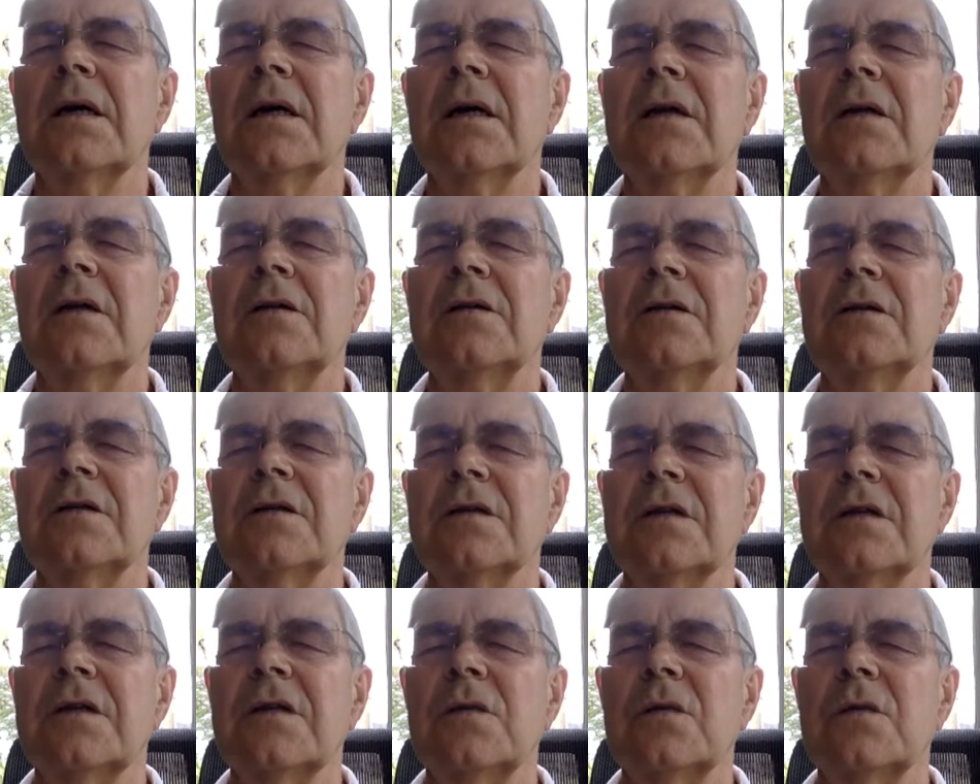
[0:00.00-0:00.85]
and then just
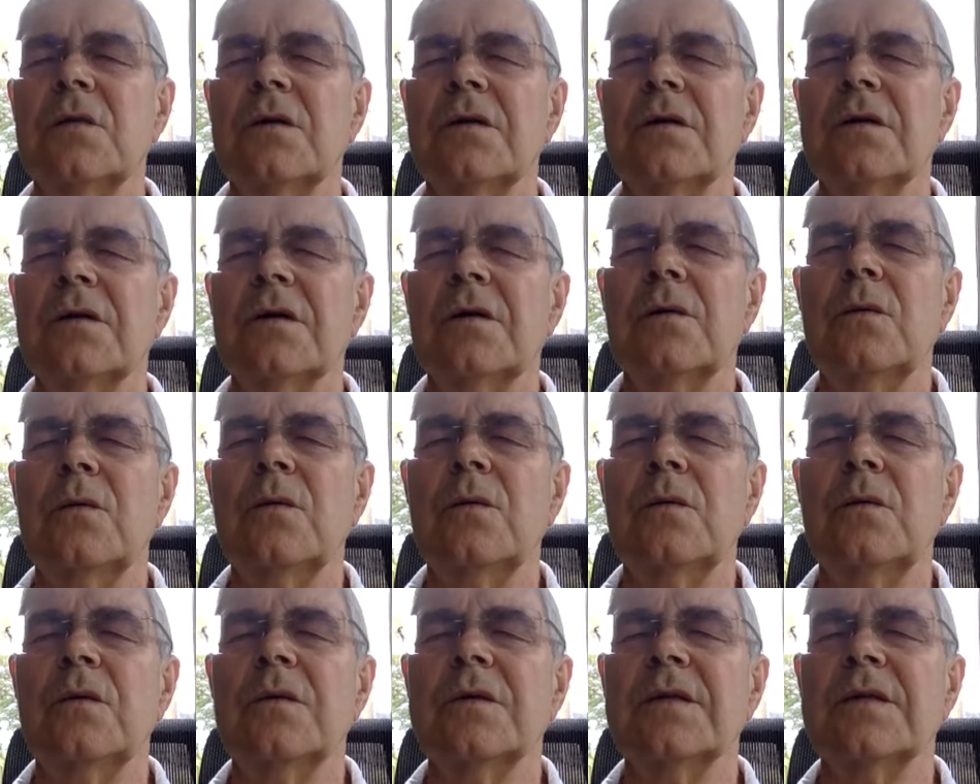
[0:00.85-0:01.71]
seeing
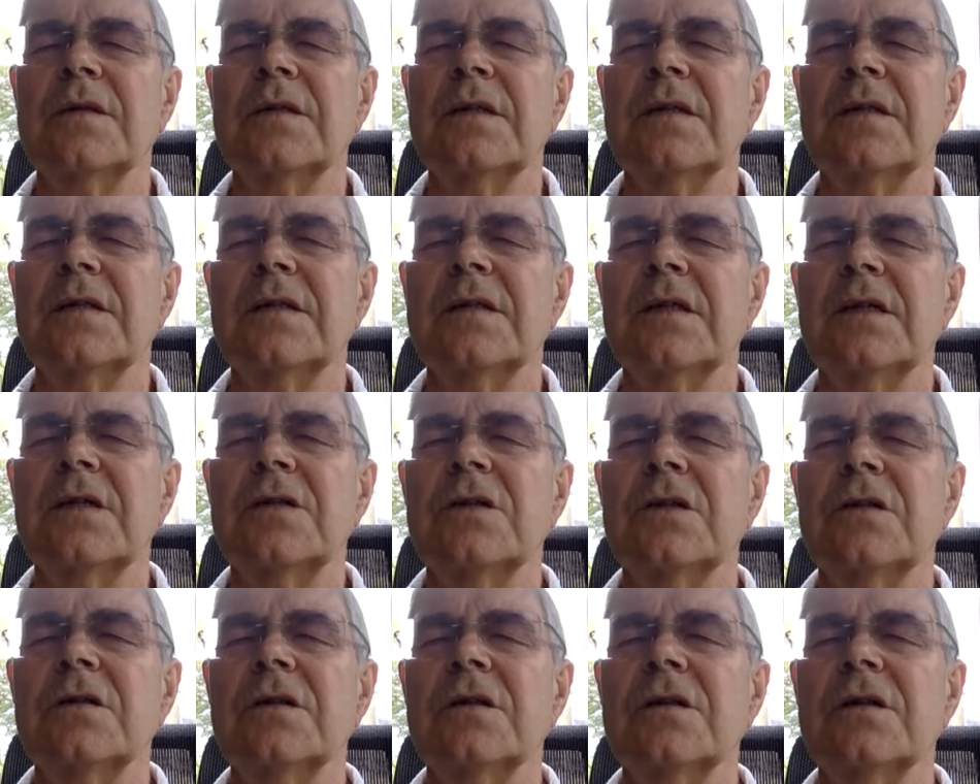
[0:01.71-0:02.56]
what
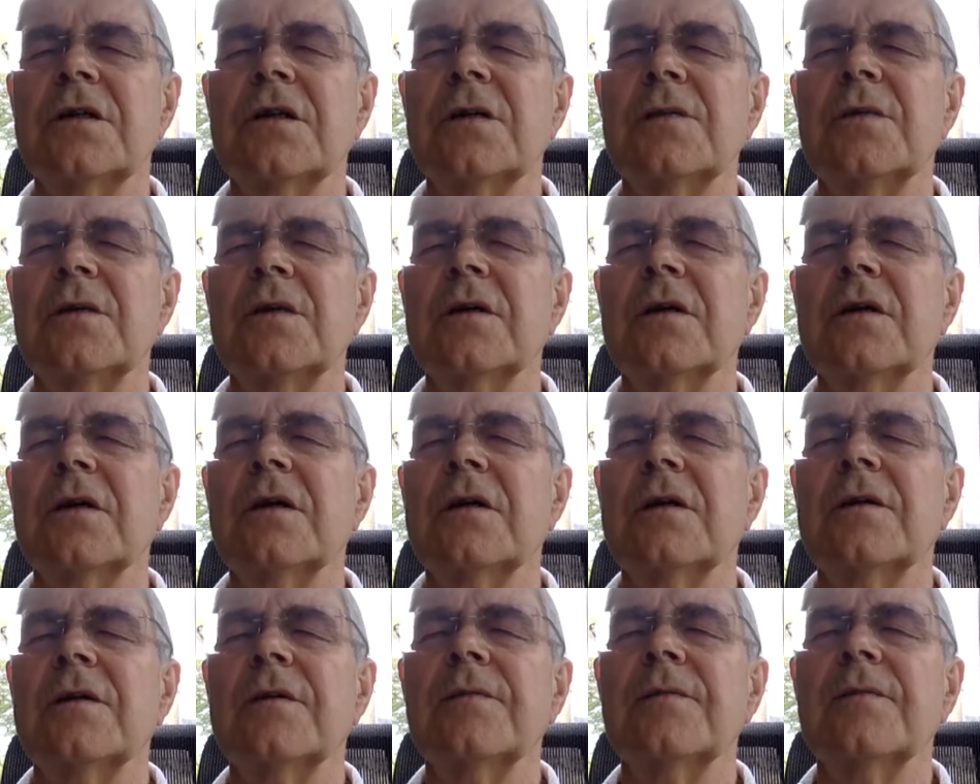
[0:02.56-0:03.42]
sensations are coming
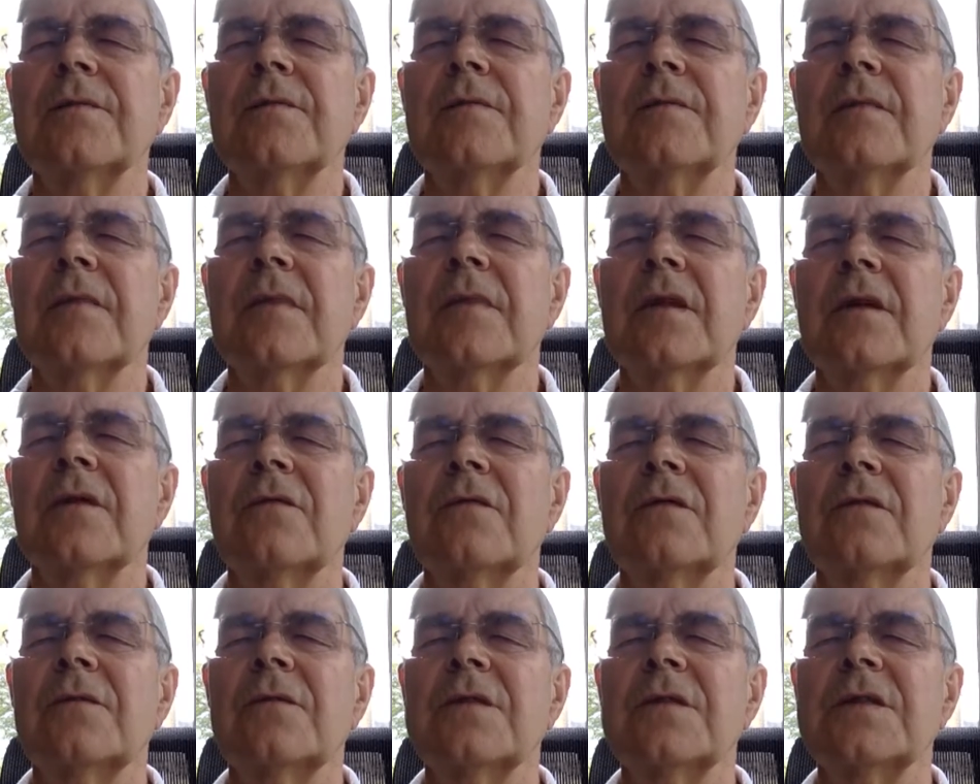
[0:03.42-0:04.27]

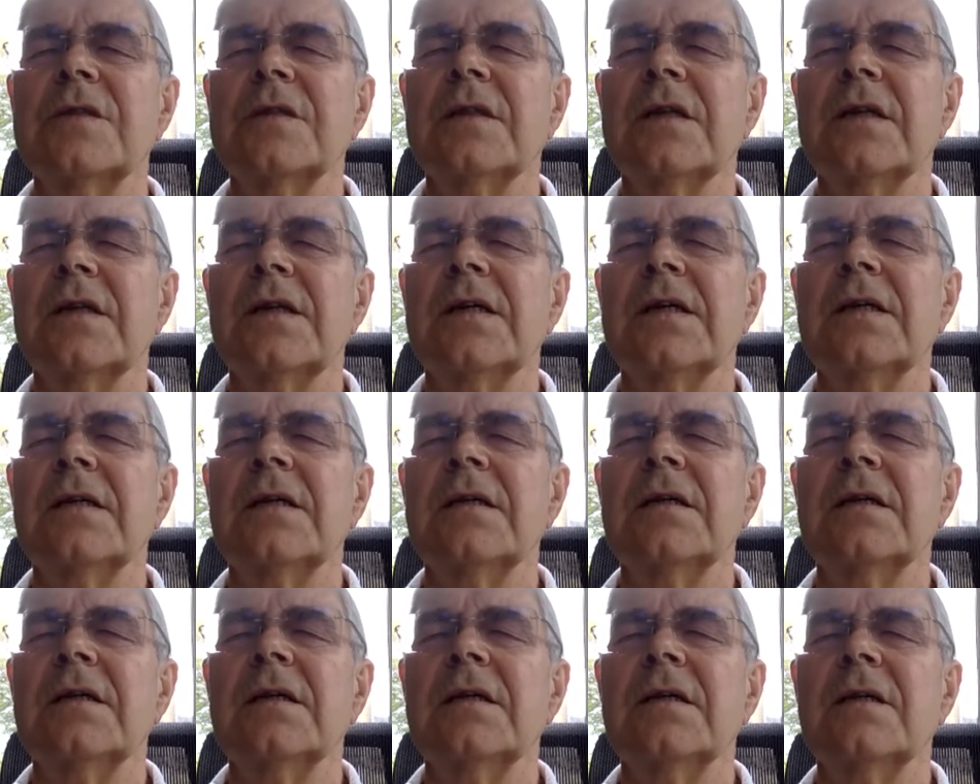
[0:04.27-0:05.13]
from the skin,
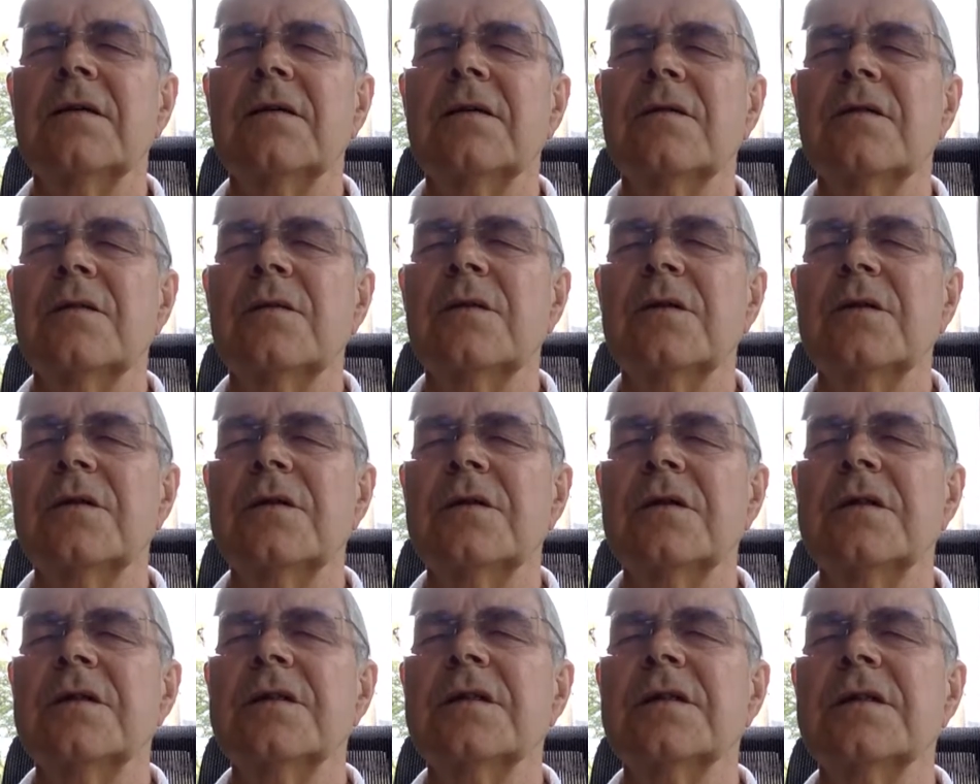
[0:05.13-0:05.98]
from
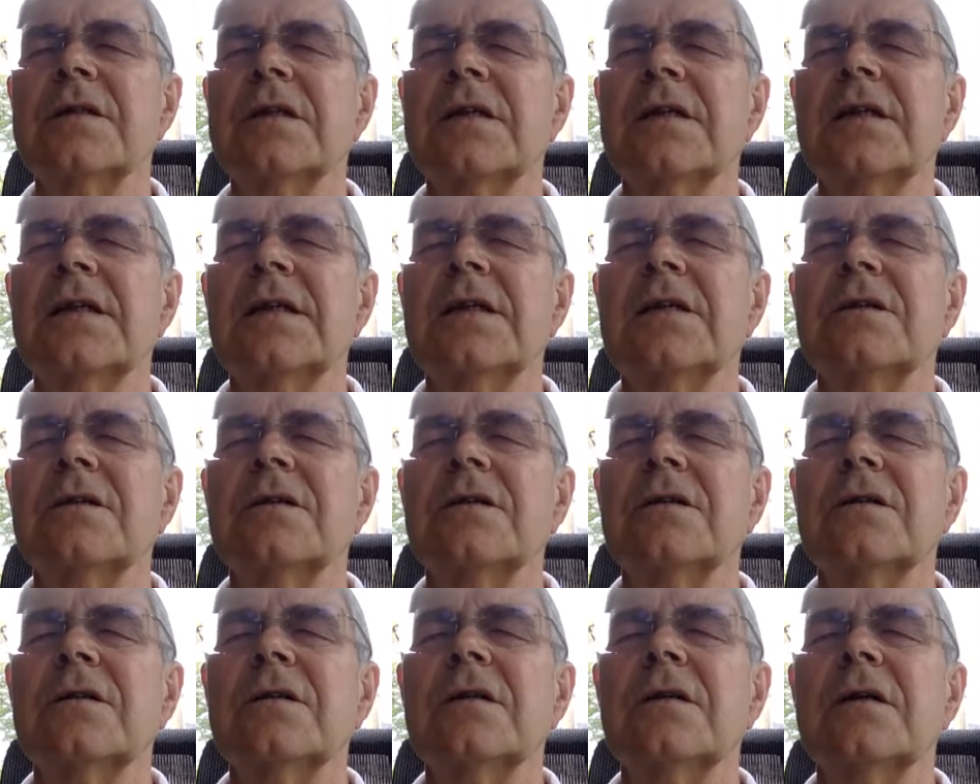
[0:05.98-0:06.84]
under the skin
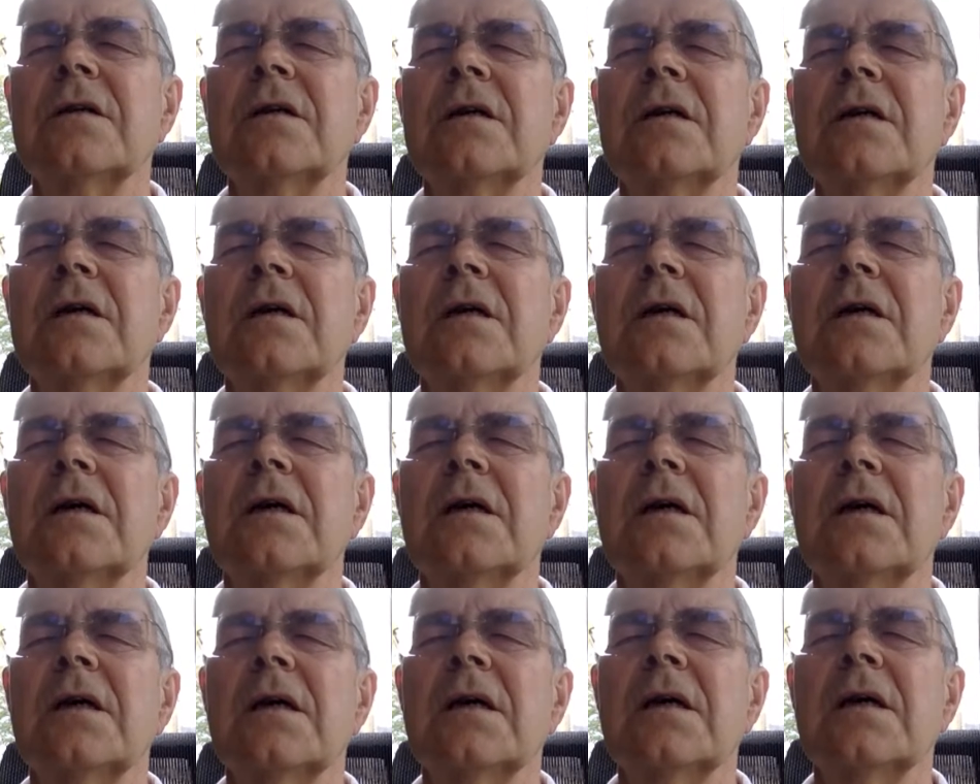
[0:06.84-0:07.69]
into
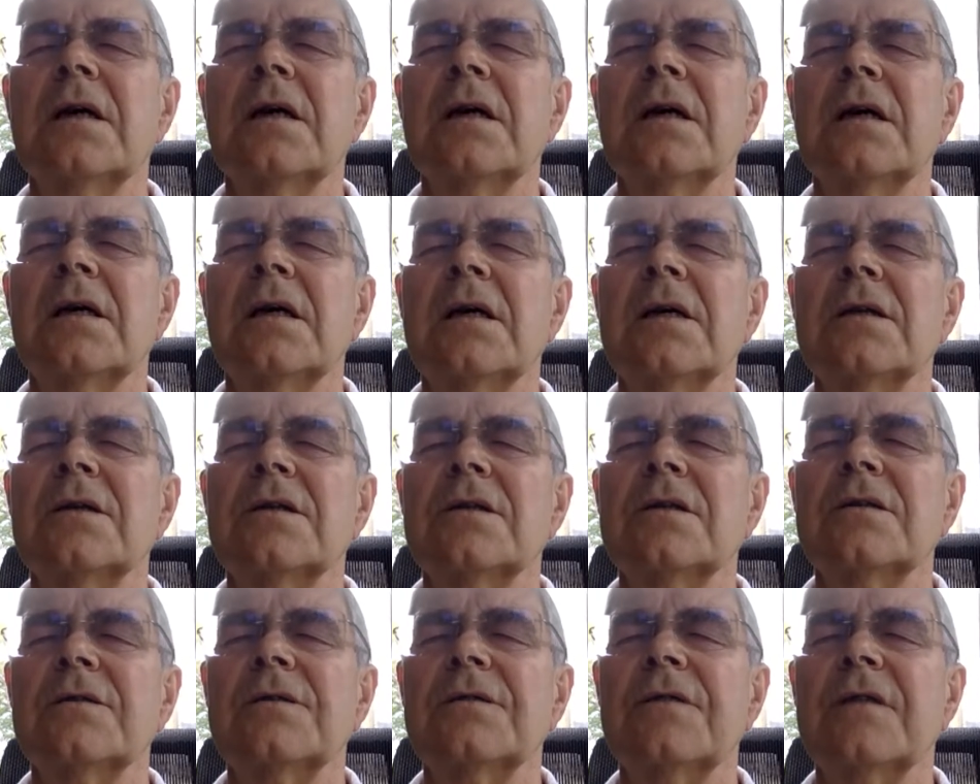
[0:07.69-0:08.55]

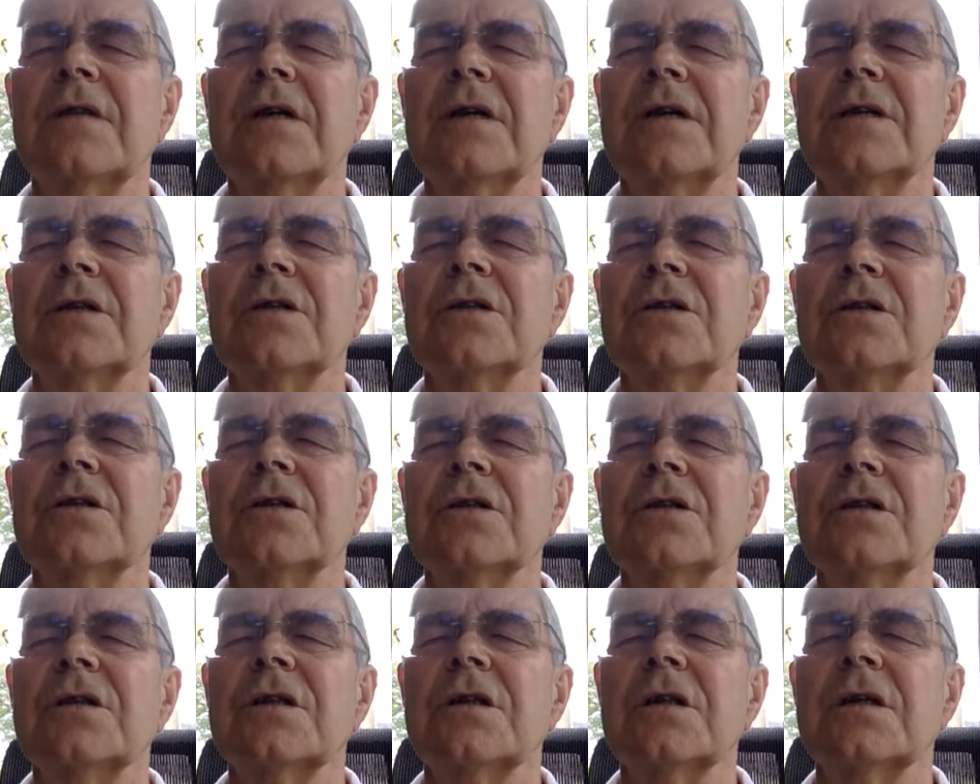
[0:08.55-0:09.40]
the
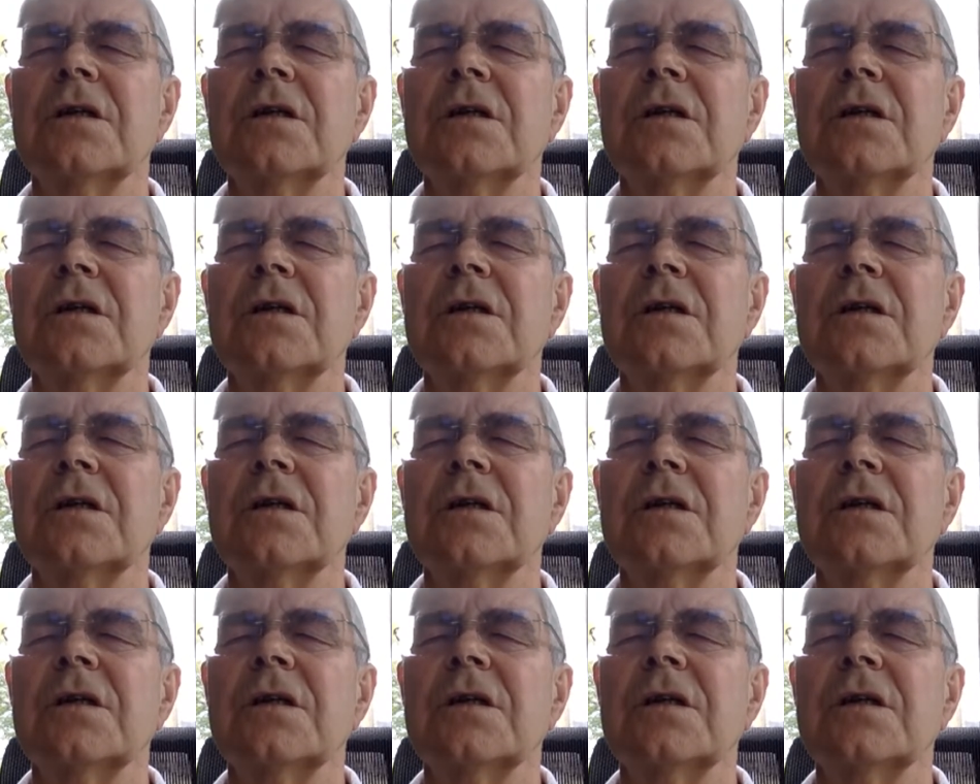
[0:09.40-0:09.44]
flesh,